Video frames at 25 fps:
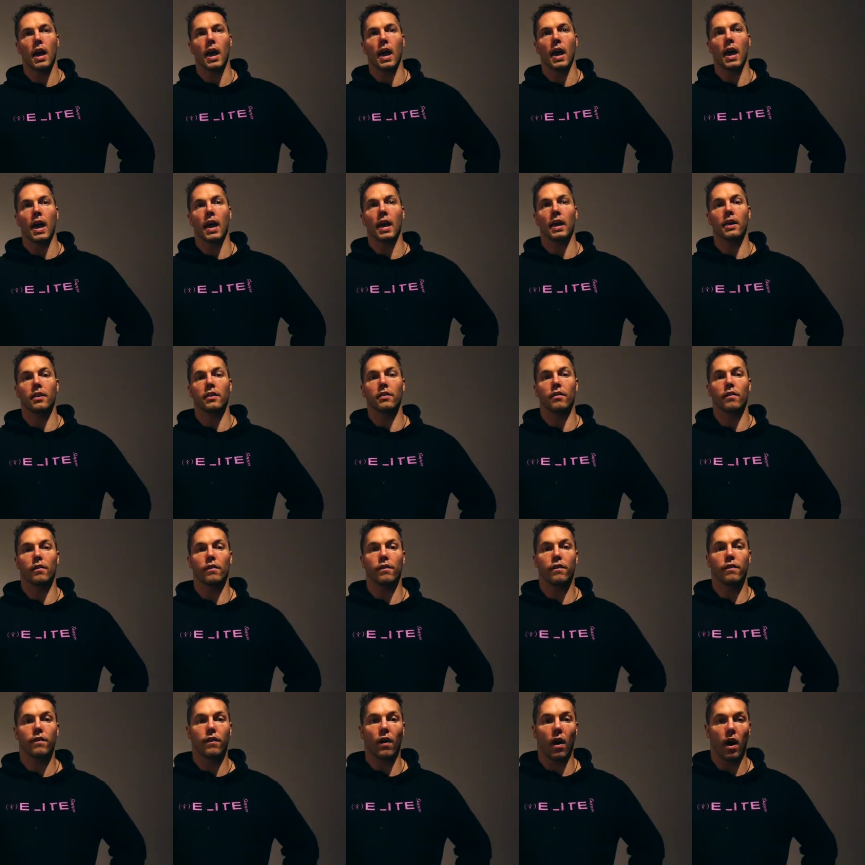and
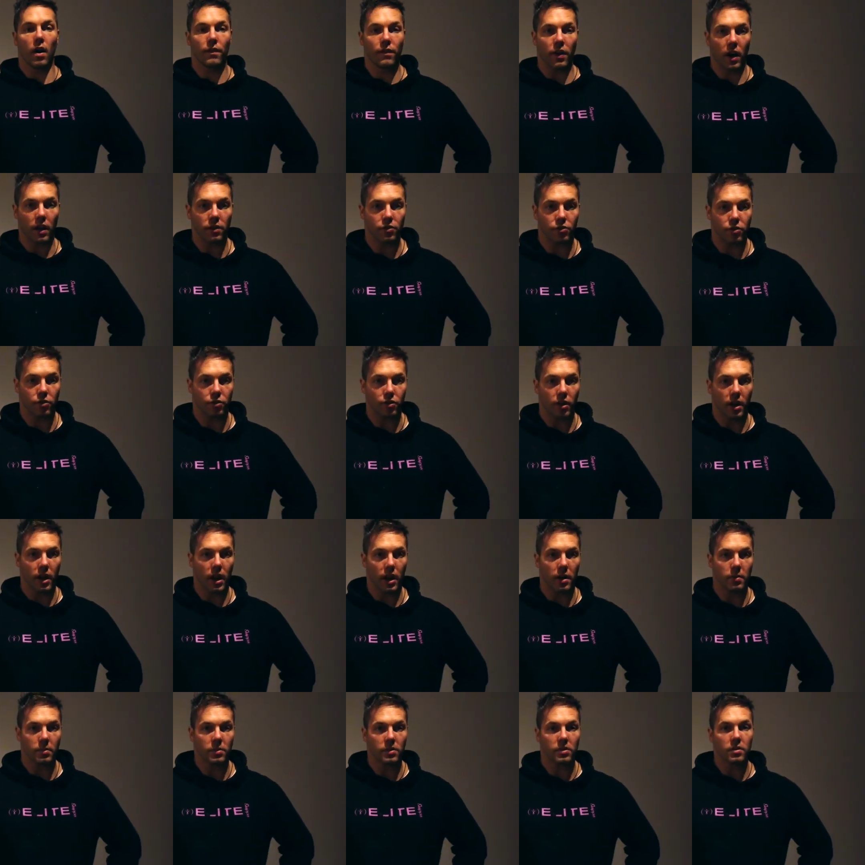500
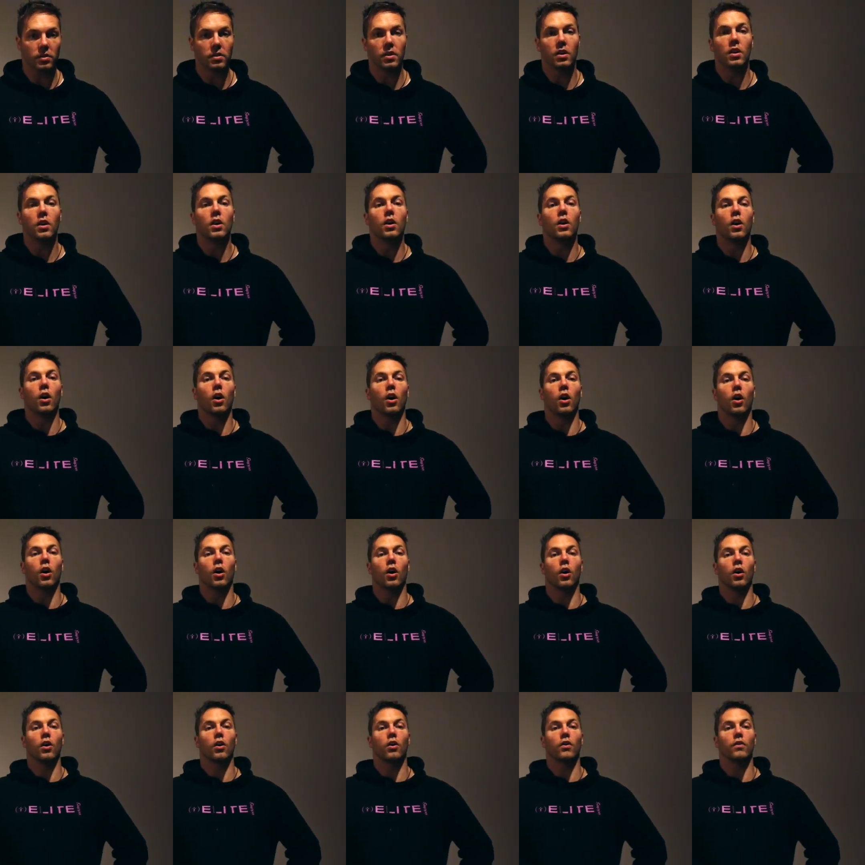grams
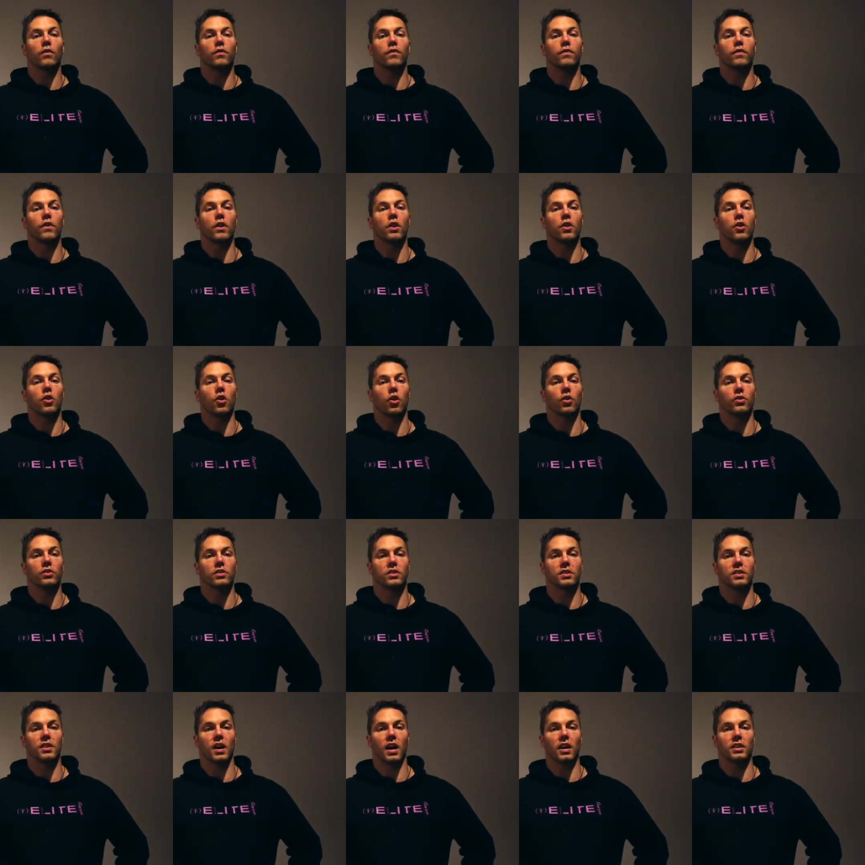of
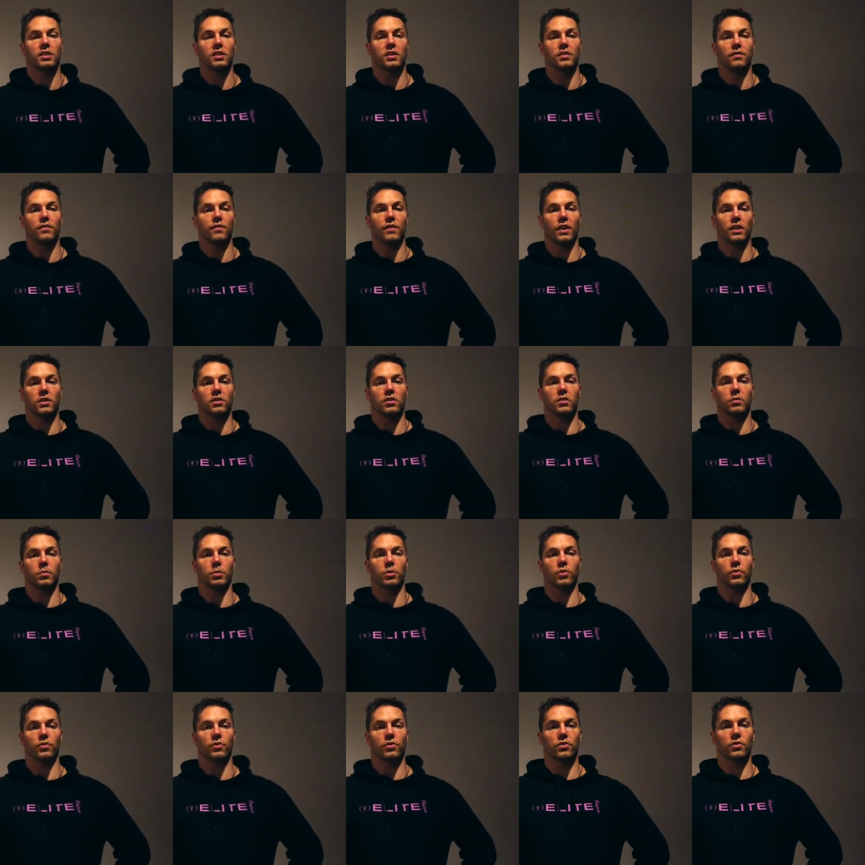non-starchy
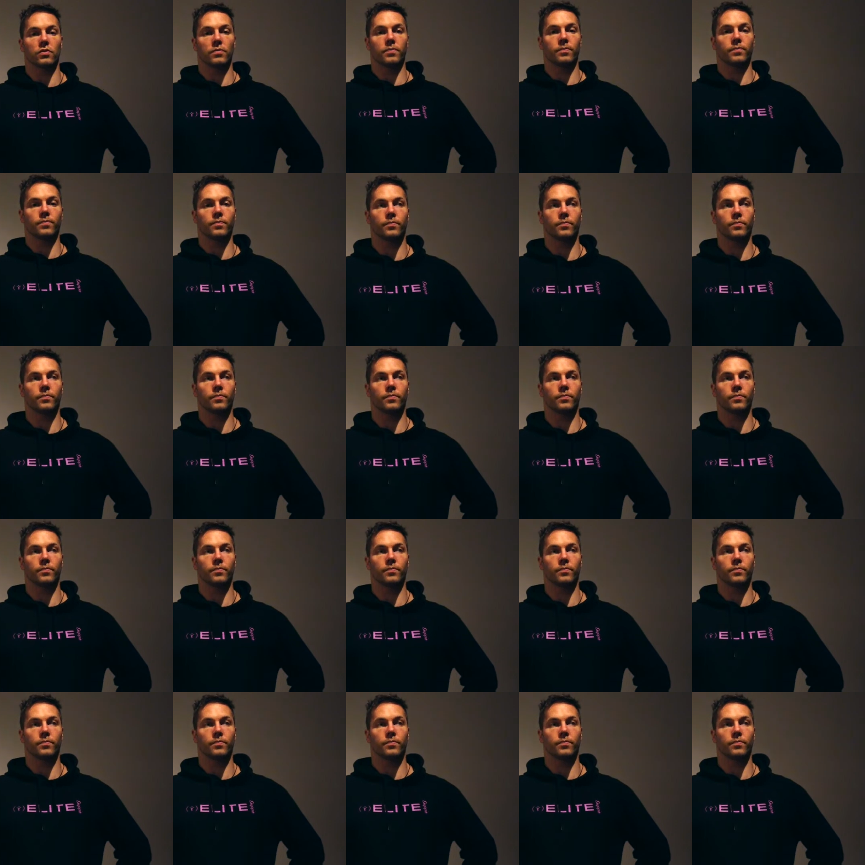vegetables.